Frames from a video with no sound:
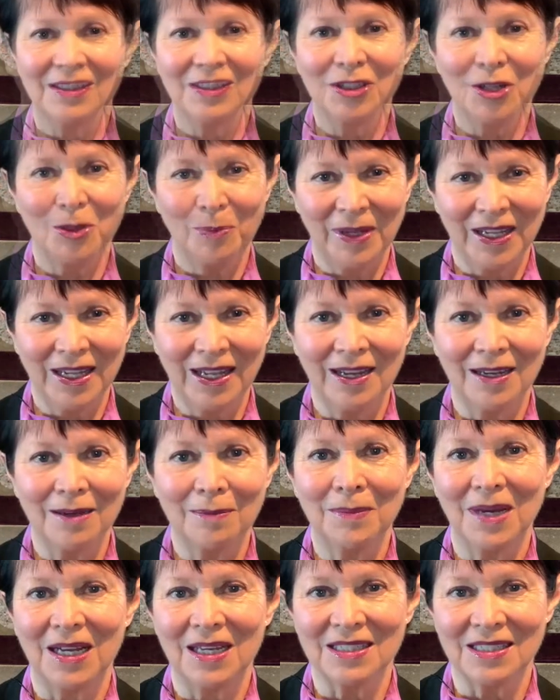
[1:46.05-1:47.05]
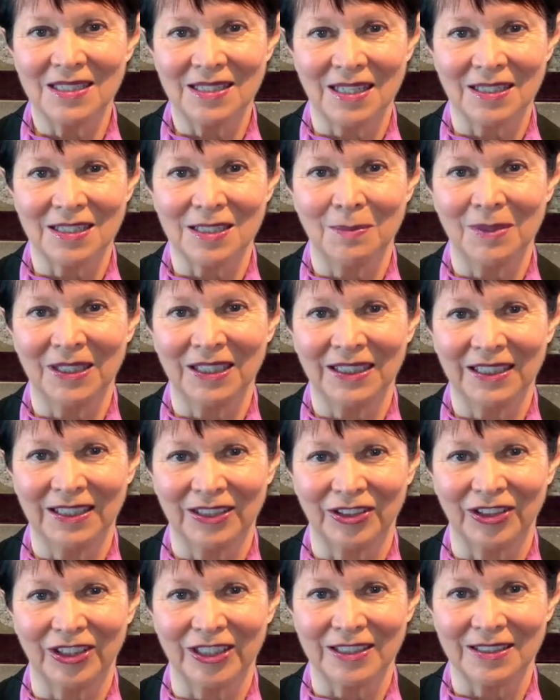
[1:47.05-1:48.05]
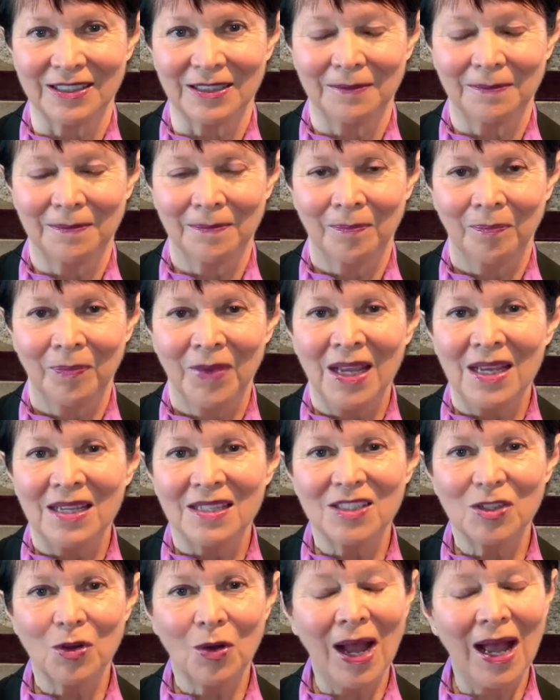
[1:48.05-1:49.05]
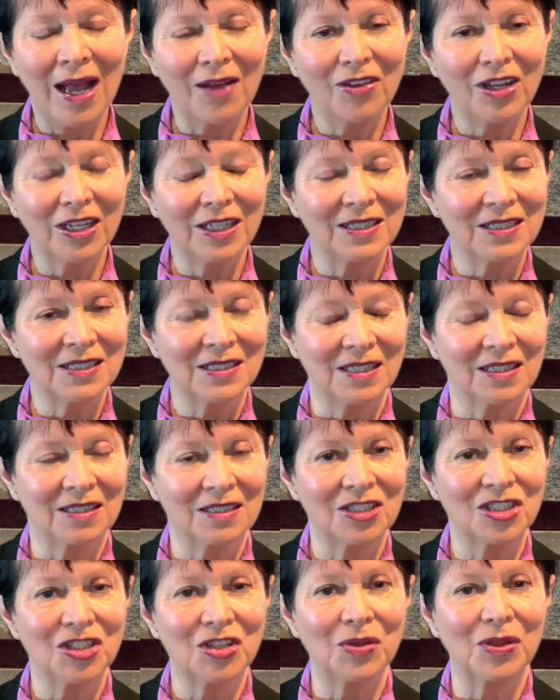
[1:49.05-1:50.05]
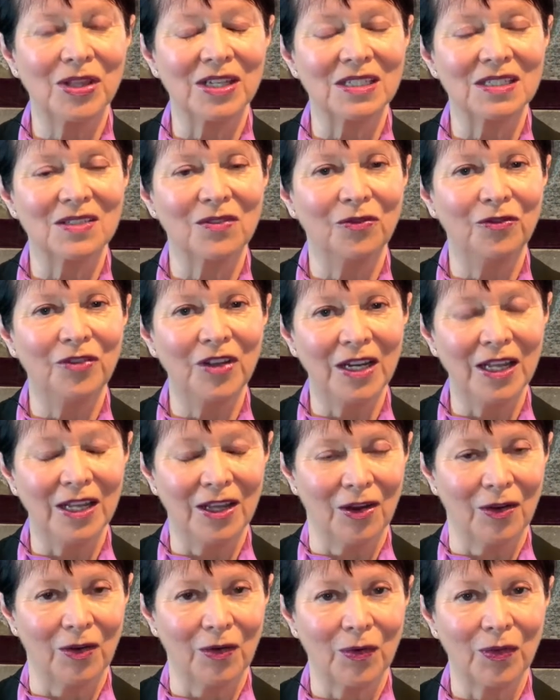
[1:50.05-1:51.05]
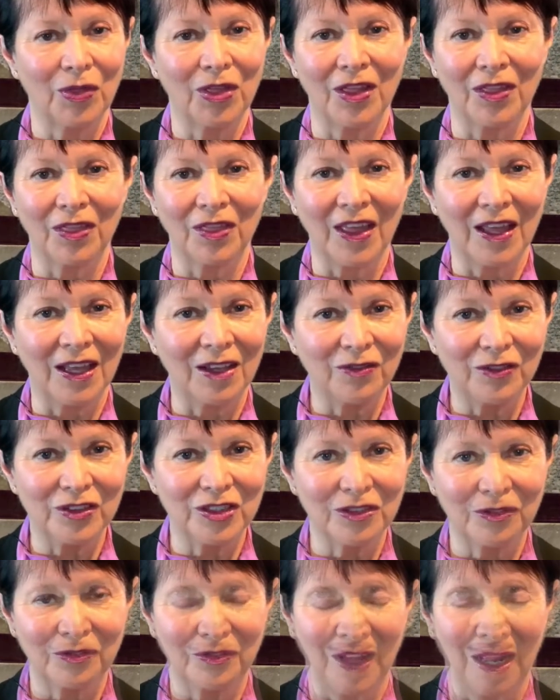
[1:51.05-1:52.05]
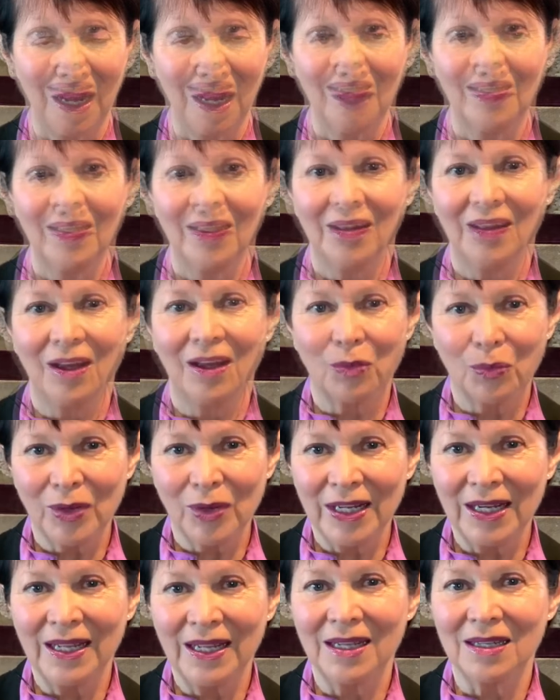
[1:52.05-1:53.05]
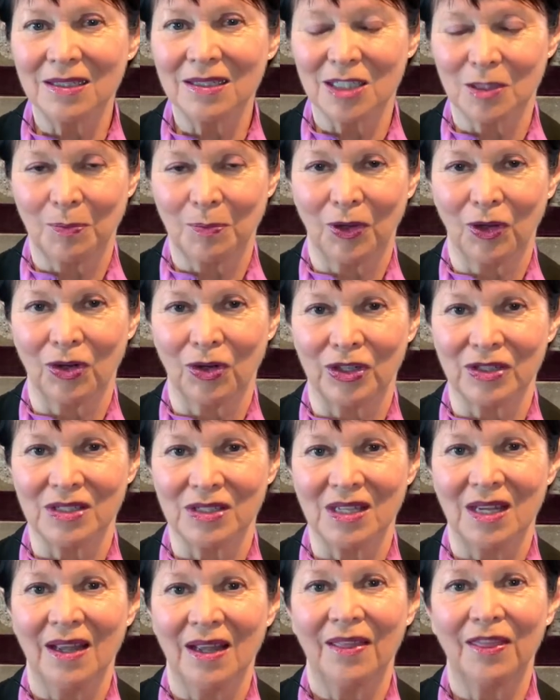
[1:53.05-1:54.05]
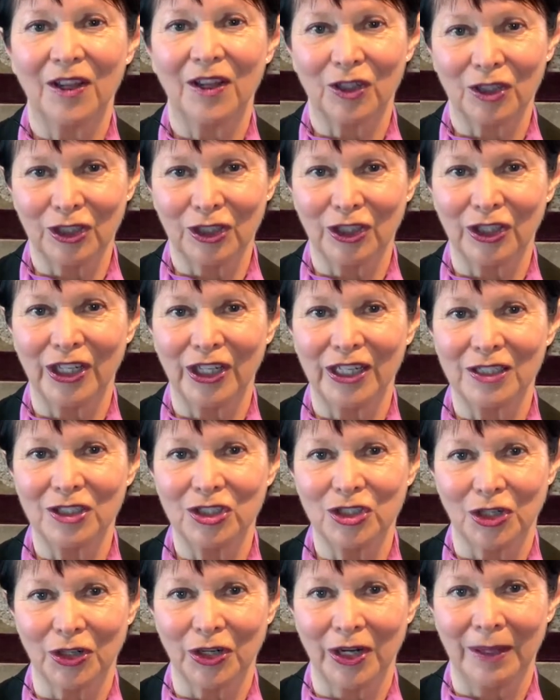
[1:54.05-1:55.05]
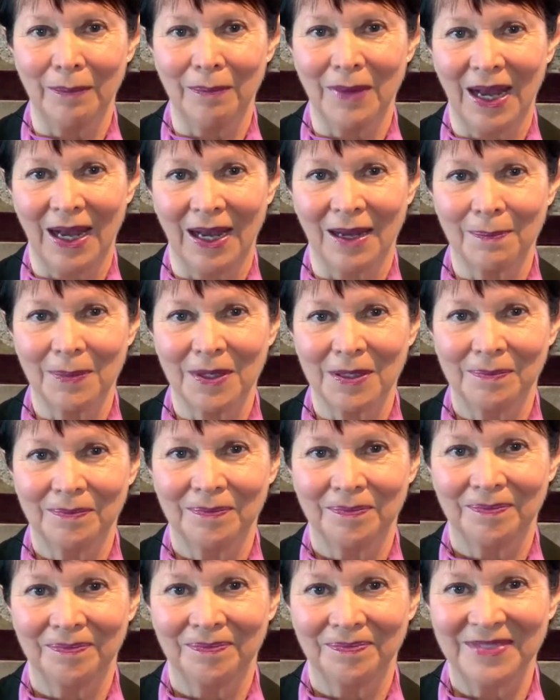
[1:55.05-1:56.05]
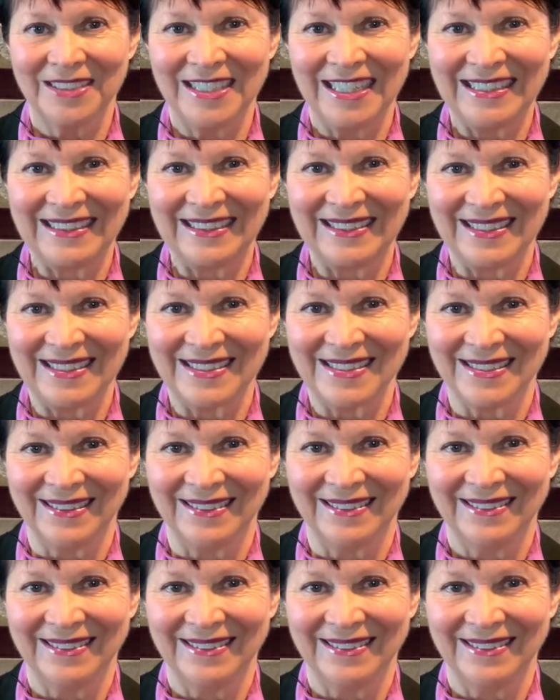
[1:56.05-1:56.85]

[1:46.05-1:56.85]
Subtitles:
To become assessment literate. So have a listen to this video that they've developed that really explores their learning journey map. Take a listen.